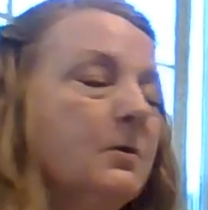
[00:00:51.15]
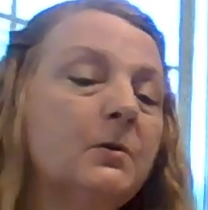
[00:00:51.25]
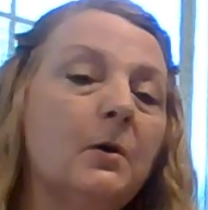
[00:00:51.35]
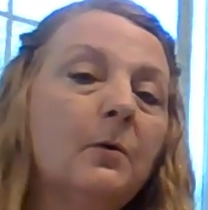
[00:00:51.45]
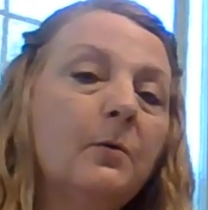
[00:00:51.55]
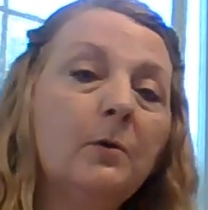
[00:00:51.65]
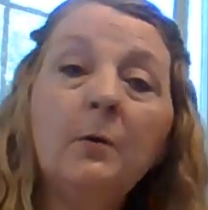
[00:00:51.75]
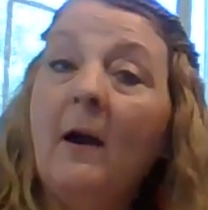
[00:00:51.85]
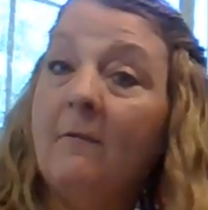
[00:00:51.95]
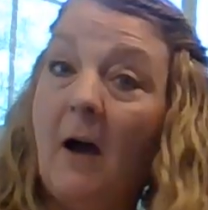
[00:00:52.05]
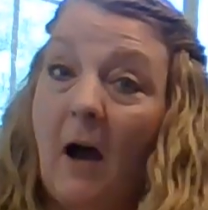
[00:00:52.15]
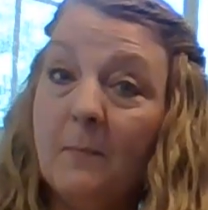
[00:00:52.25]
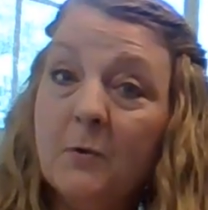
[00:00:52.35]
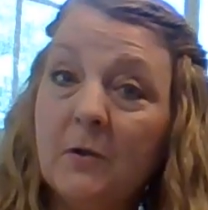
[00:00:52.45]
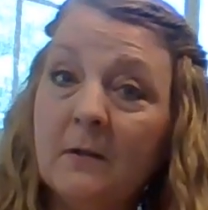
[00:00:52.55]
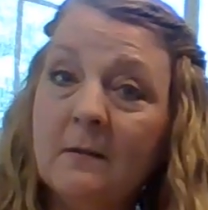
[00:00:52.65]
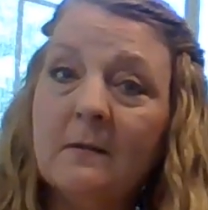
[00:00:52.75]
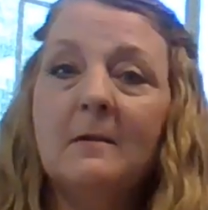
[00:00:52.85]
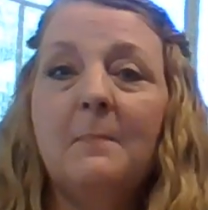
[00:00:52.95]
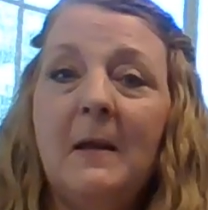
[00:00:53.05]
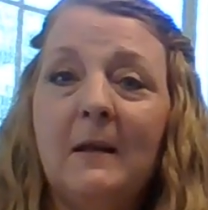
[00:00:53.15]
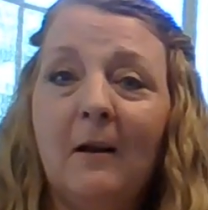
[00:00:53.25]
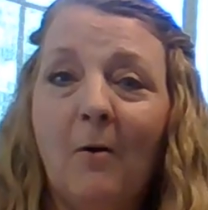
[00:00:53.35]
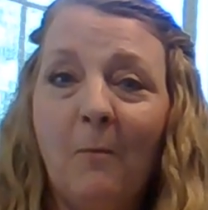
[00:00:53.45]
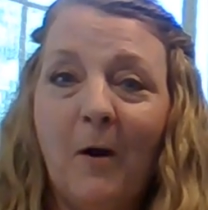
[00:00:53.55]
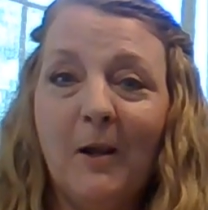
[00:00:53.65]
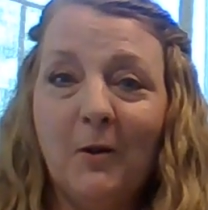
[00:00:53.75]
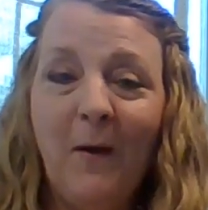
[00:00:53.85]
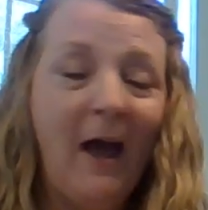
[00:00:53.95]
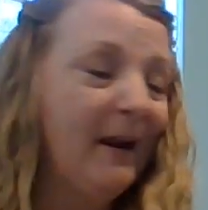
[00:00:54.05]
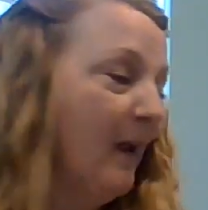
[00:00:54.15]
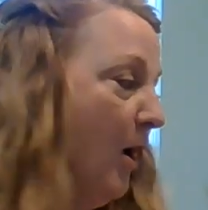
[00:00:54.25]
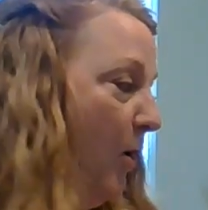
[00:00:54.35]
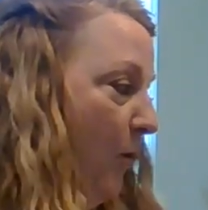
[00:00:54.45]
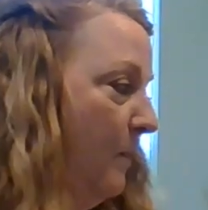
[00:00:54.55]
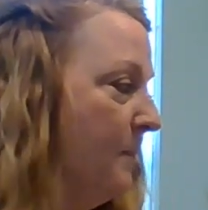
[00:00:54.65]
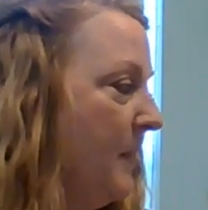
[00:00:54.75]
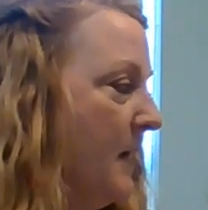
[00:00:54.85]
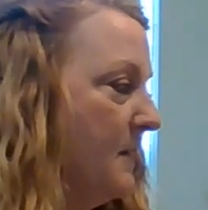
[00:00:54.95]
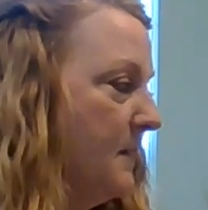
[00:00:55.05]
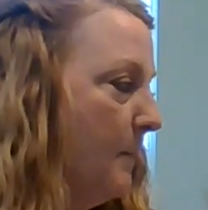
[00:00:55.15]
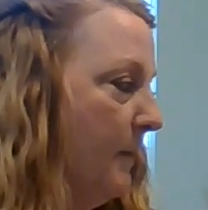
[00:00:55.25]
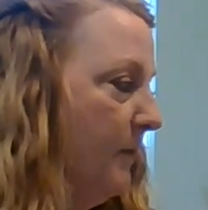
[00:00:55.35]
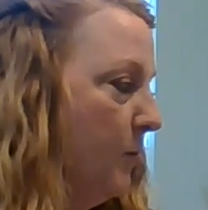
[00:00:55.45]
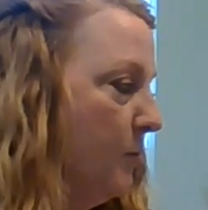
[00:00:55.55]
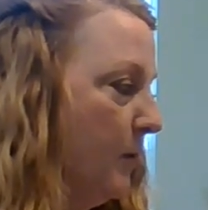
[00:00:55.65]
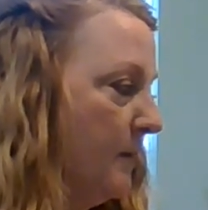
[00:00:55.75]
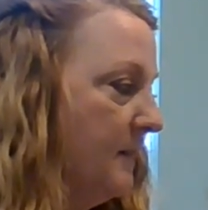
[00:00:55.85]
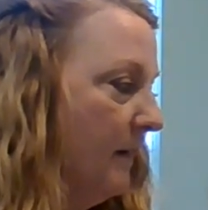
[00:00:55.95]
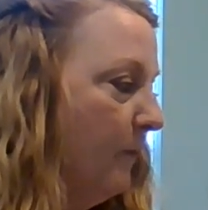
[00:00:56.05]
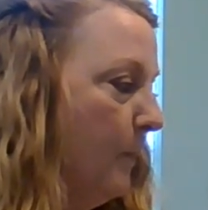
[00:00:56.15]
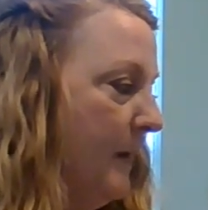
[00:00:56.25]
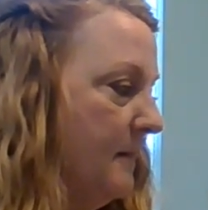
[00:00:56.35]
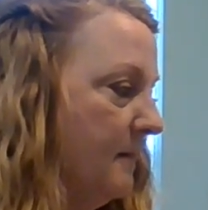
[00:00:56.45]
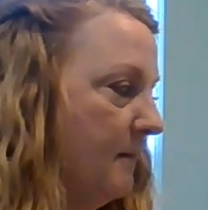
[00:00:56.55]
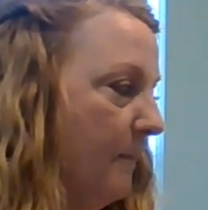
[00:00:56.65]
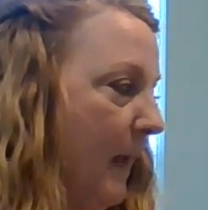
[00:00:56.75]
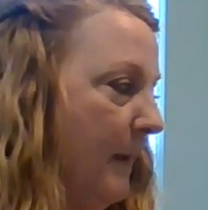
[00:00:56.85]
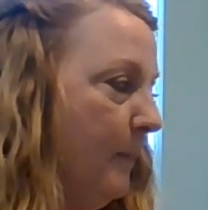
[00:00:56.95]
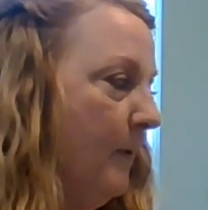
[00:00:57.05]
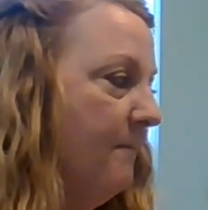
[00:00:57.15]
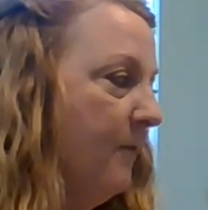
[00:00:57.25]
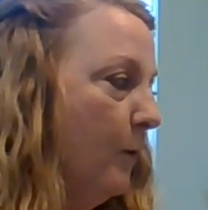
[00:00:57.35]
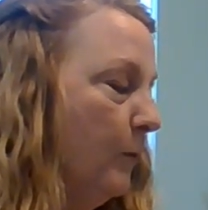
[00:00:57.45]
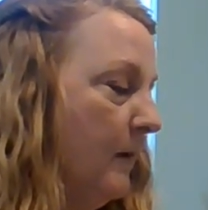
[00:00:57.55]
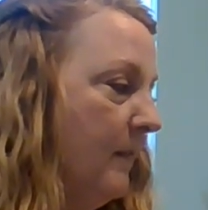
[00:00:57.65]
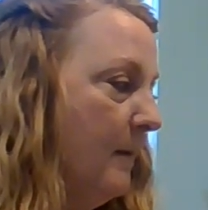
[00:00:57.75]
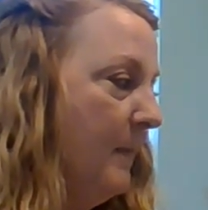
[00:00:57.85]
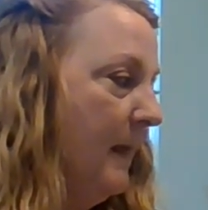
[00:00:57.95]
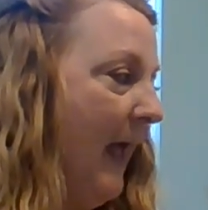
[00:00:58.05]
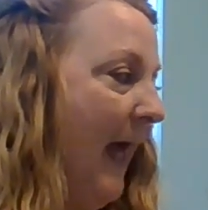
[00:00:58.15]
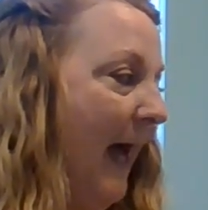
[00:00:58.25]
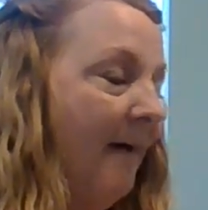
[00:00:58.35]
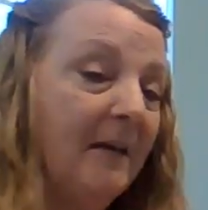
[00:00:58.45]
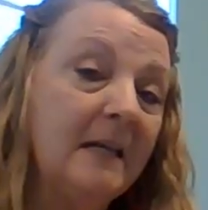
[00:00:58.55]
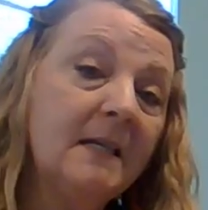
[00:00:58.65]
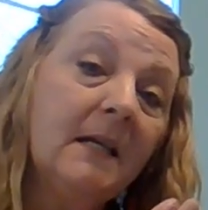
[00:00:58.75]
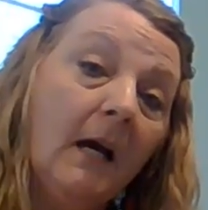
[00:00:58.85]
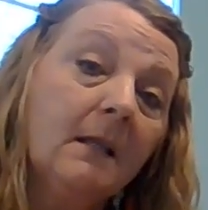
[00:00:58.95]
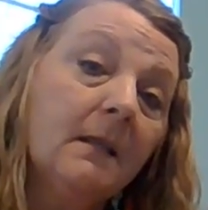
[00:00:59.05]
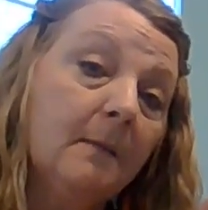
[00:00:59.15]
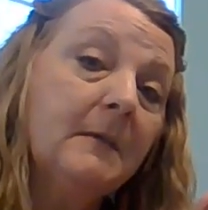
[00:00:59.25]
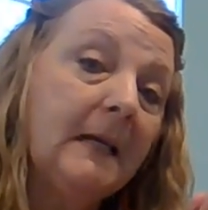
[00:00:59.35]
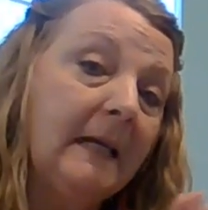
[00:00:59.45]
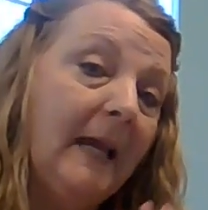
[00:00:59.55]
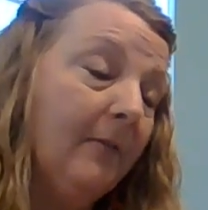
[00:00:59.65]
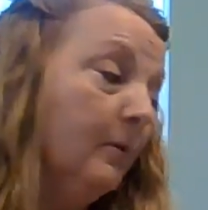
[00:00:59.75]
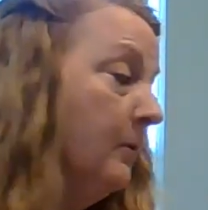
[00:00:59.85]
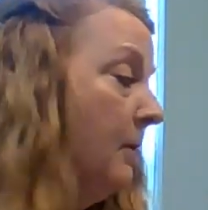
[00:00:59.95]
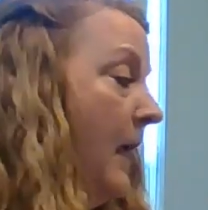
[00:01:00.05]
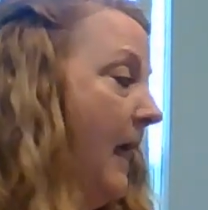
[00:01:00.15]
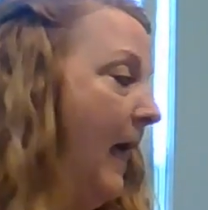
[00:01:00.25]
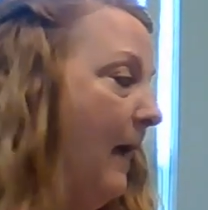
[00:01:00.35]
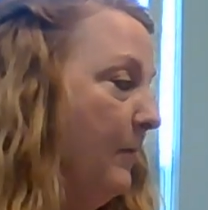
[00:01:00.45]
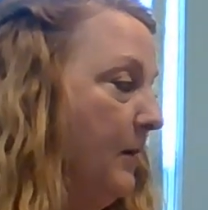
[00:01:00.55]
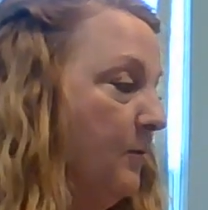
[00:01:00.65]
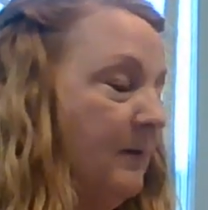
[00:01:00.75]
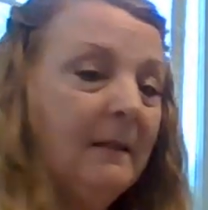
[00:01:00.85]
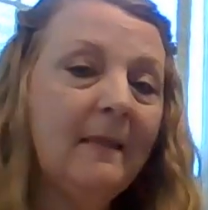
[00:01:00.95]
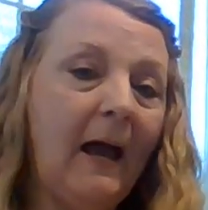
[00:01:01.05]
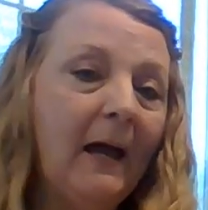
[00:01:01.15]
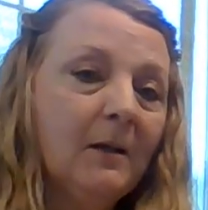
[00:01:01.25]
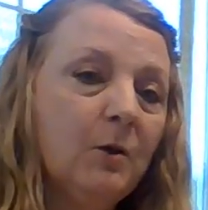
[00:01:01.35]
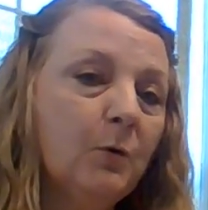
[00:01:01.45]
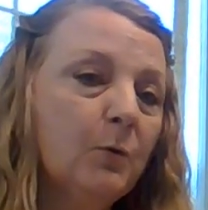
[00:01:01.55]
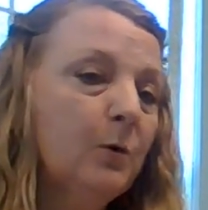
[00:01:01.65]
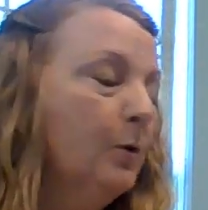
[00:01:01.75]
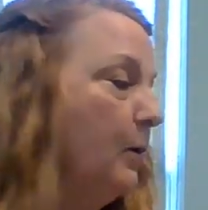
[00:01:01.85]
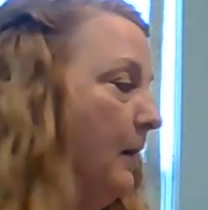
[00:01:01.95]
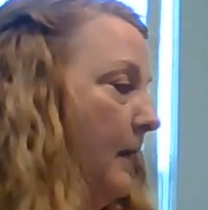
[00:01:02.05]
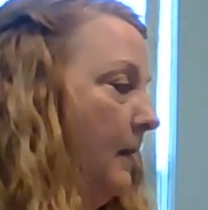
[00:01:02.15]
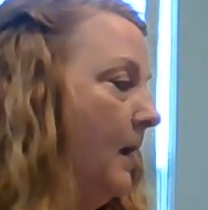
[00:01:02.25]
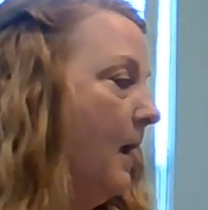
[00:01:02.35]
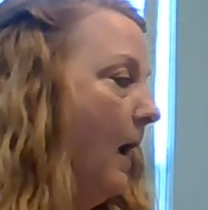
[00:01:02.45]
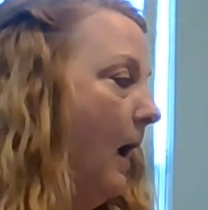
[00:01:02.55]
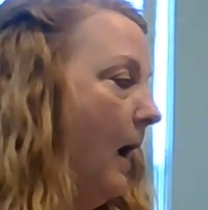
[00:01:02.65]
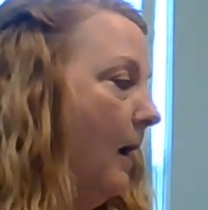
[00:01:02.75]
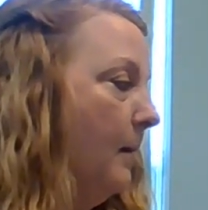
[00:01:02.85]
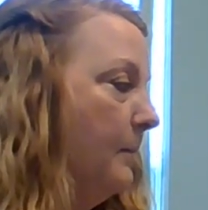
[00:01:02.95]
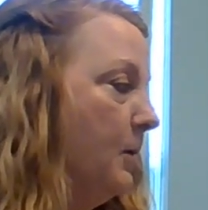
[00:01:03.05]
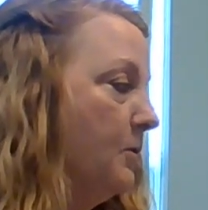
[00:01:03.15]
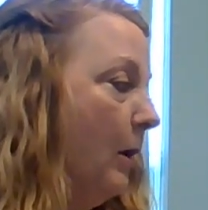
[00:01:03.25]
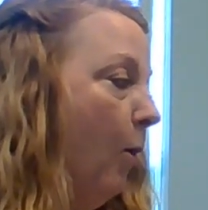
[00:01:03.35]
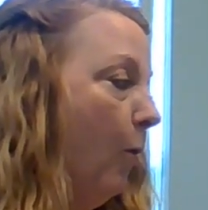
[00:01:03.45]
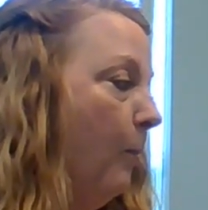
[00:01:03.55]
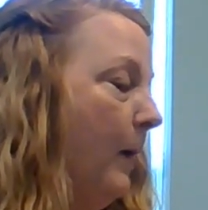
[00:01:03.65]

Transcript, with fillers: So you have options depending on what you had at home. Some of you took several pieces of paper and folded them in half and tucked them together. And when you did that, you could um, use a hole